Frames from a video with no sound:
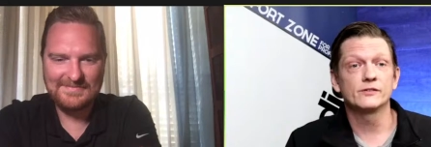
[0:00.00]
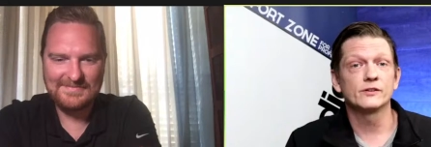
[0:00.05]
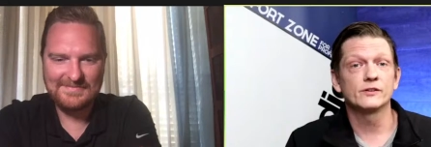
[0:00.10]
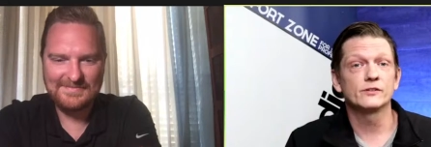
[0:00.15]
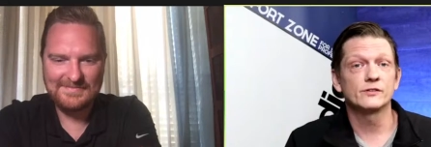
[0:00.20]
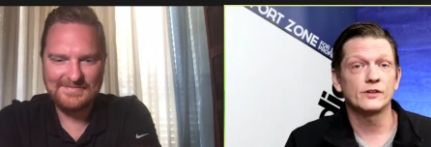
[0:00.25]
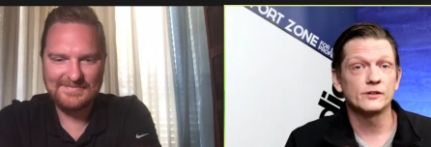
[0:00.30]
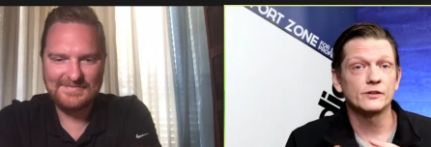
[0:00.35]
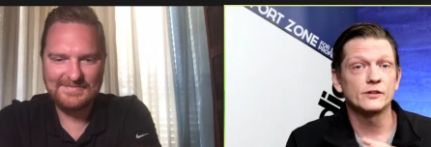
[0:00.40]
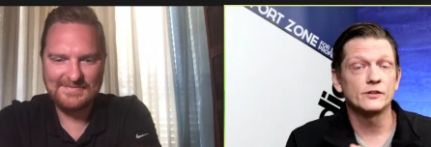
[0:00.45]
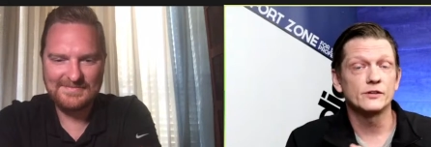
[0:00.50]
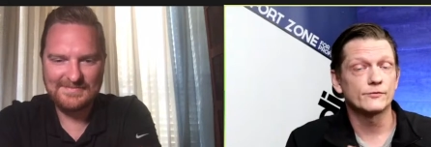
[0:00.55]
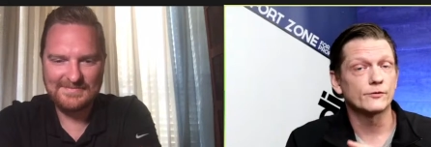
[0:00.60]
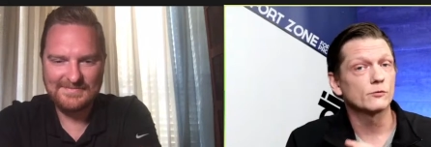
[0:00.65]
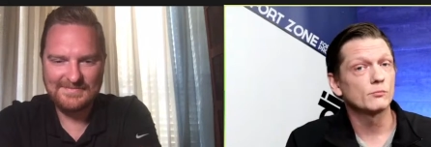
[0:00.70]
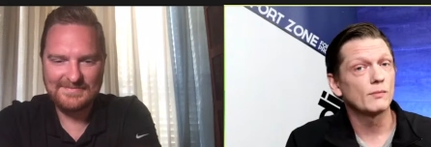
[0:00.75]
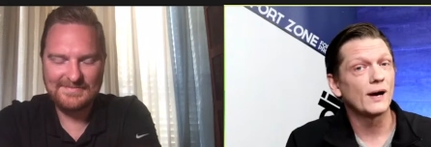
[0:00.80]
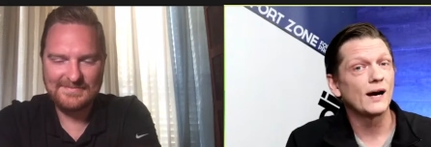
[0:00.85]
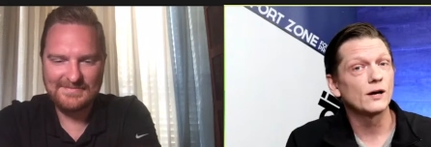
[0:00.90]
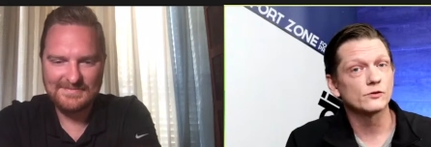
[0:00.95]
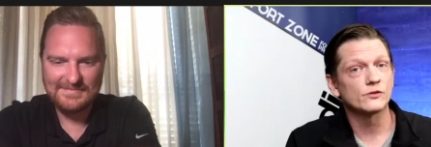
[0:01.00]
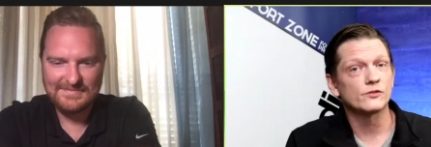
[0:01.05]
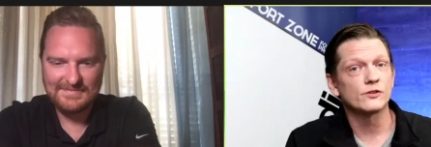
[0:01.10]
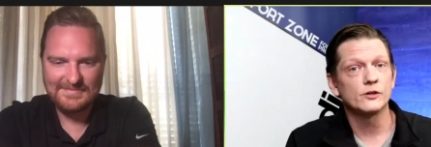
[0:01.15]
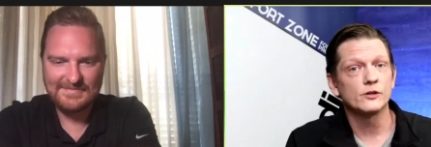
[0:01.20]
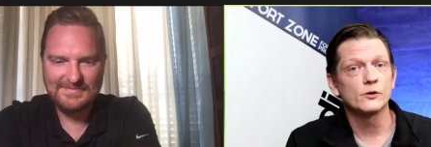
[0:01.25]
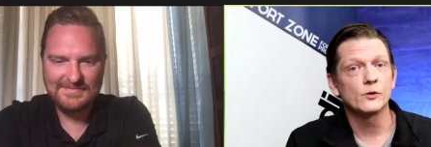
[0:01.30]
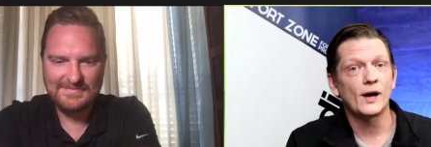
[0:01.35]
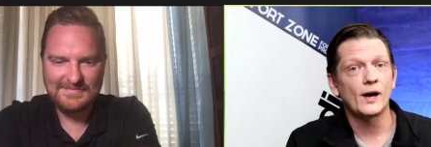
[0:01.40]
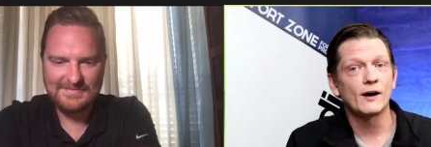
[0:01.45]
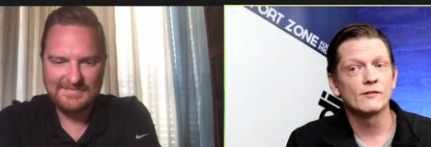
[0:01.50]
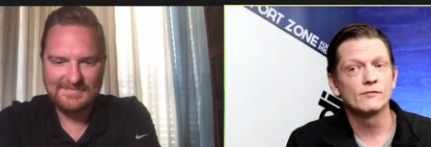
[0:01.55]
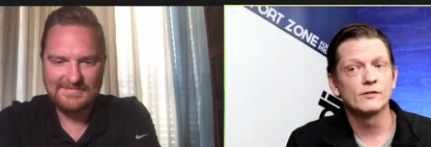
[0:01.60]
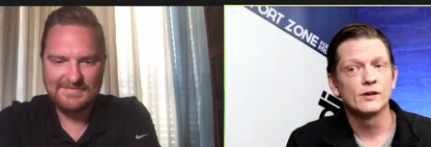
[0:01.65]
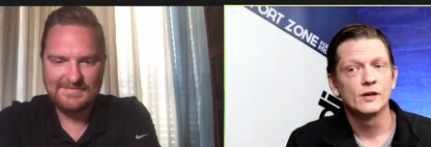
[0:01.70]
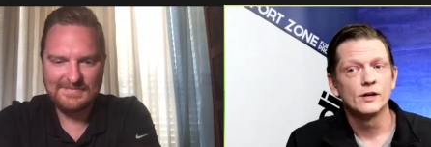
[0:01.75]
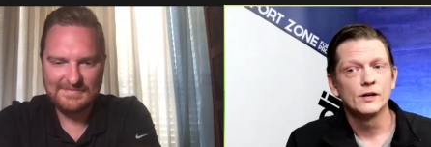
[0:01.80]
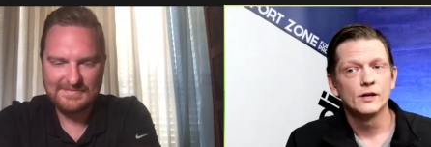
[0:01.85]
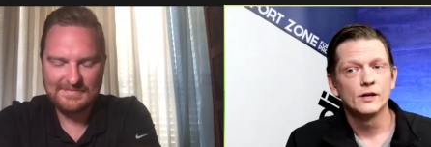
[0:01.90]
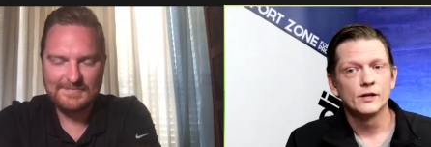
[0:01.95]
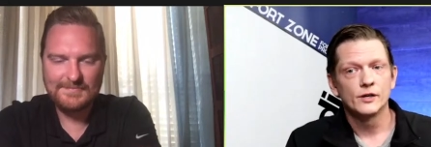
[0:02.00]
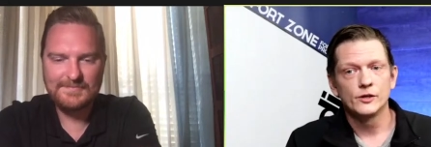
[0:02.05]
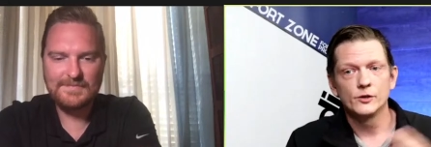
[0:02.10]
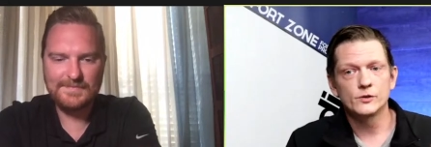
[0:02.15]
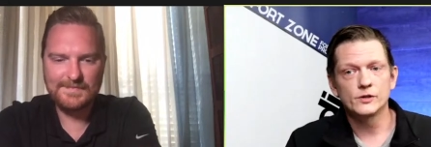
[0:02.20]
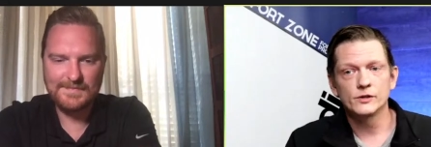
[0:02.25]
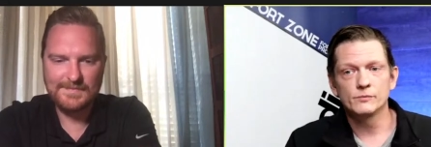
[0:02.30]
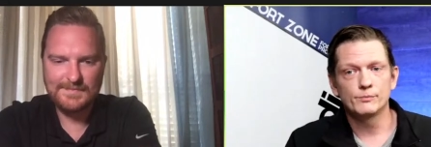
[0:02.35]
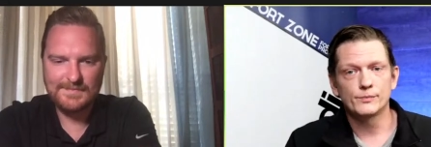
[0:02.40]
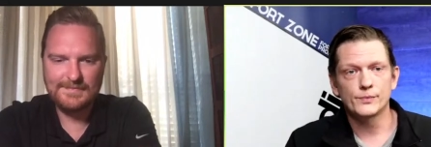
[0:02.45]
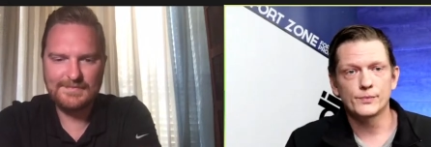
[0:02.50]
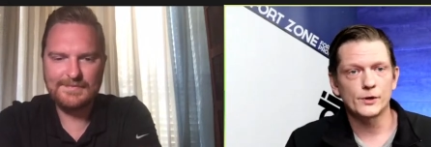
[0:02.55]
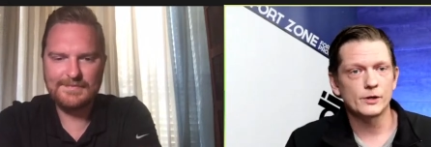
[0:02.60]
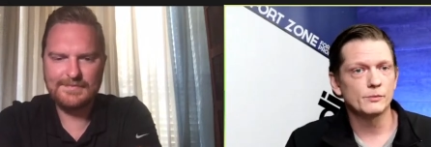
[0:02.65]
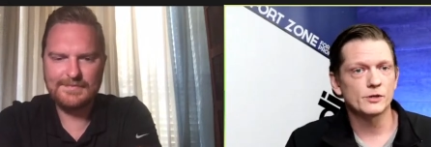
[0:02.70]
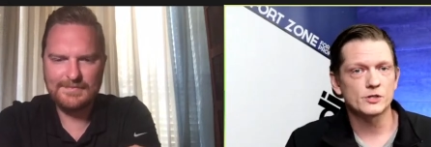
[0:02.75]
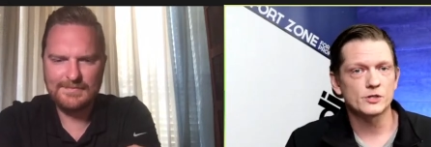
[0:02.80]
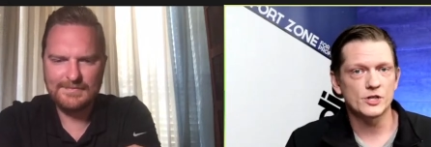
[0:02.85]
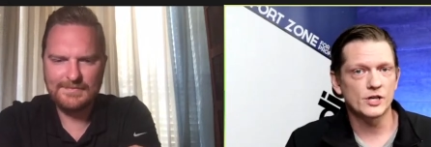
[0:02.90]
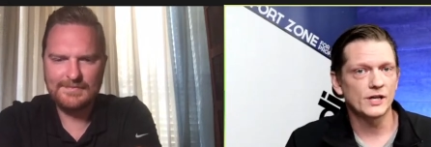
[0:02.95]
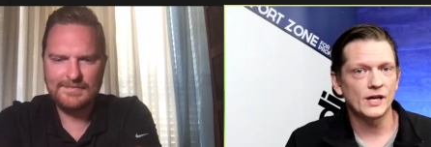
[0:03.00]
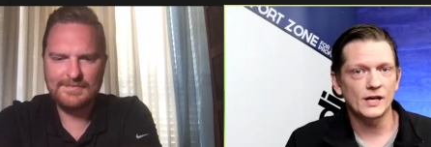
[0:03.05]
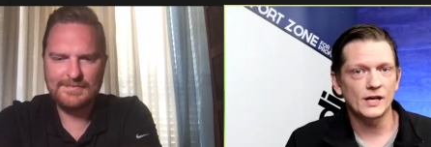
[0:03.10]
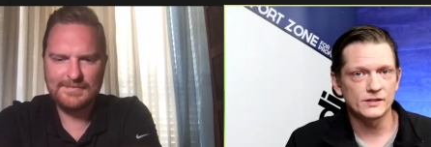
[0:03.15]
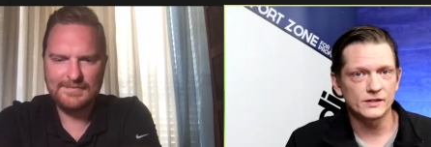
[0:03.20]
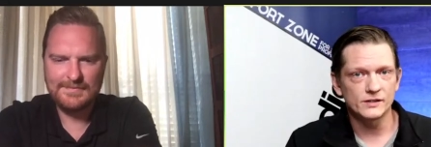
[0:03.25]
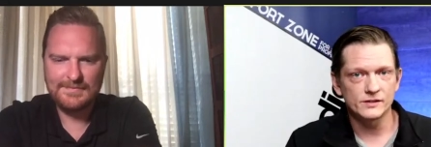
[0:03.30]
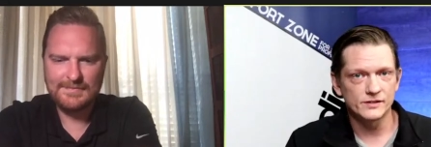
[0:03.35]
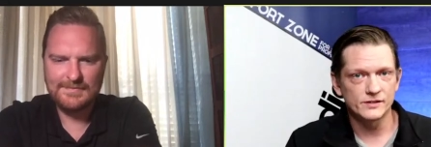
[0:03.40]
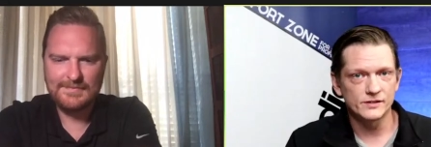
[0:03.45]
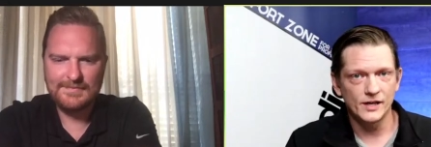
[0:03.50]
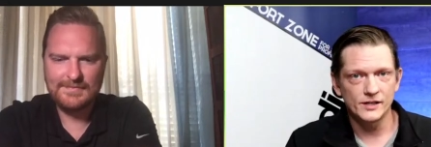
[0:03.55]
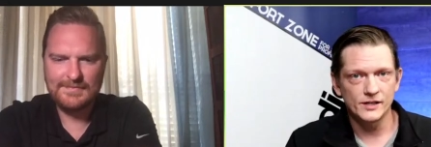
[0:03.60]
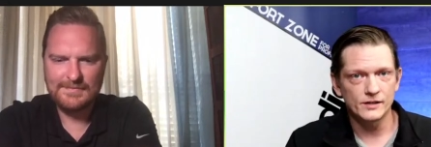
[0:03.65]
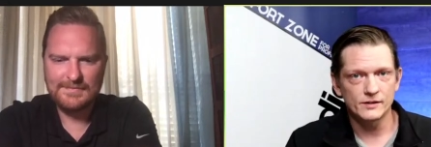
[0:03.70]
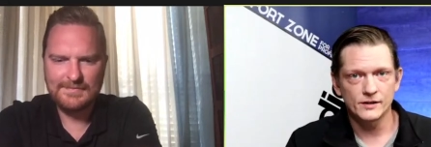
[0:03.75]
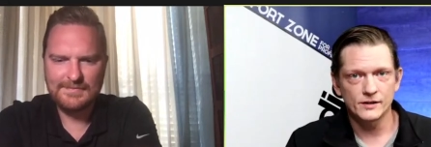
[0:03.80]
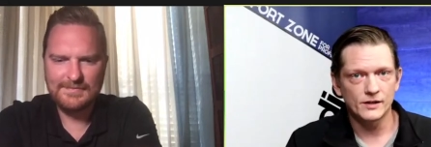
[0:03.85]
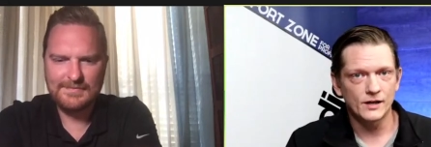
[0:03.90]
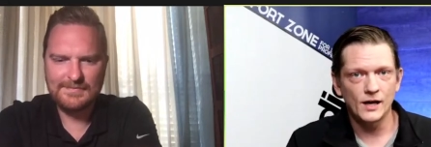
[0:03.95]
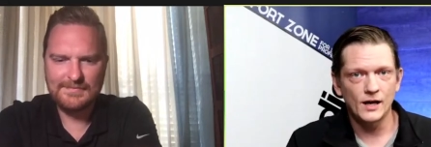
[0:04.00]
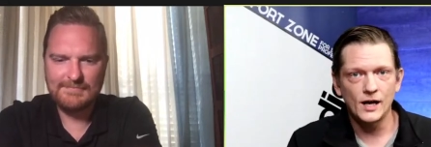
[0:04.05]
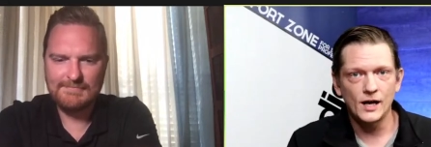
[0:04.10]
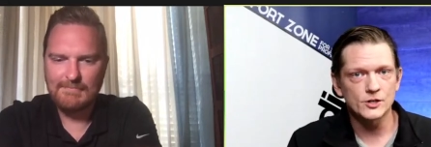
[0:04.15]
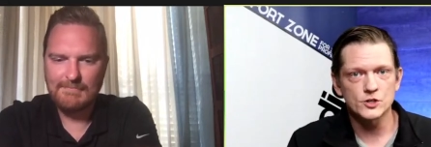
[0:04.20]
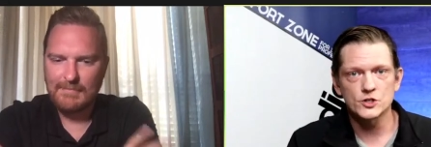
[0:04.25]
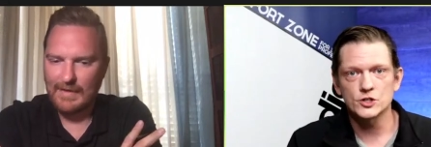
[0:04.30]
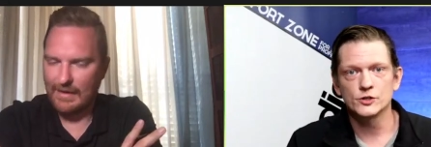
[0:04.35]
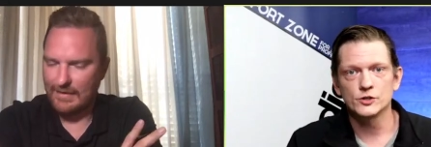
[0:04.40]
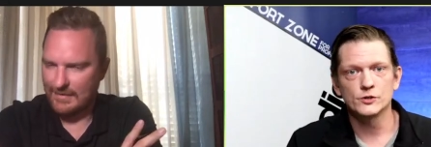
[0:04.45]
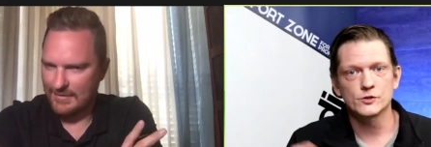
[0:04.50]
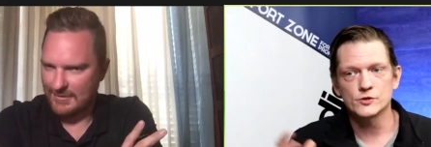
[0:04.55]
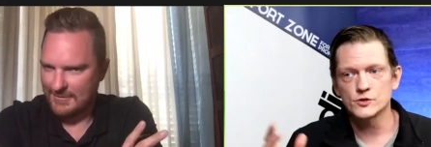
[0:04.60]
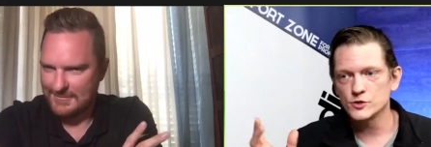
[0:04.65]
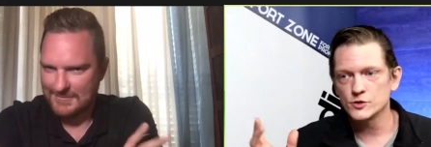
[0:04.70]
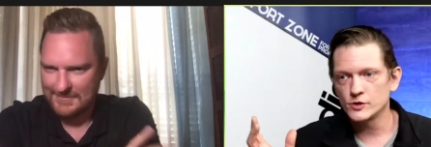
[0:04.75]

Speaker 1: and the different mounts that you have, you can pretty much connect it to anything. Hot shoes, you can